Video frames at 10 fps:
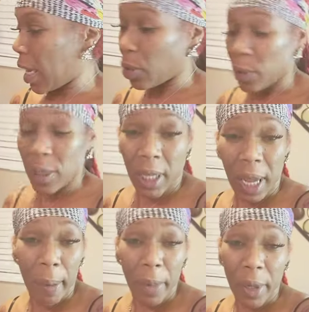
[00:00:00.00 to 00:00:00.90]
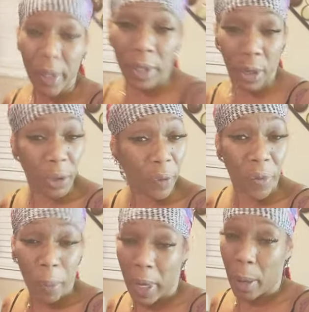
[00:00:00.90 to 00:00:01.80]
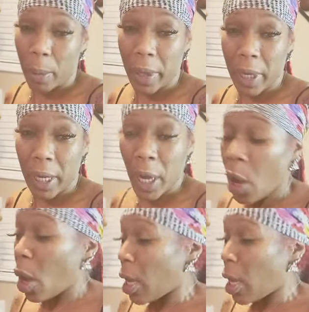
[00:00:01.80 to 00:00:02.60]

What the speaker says: As you see, I'm cooking dinner for me and Boogie.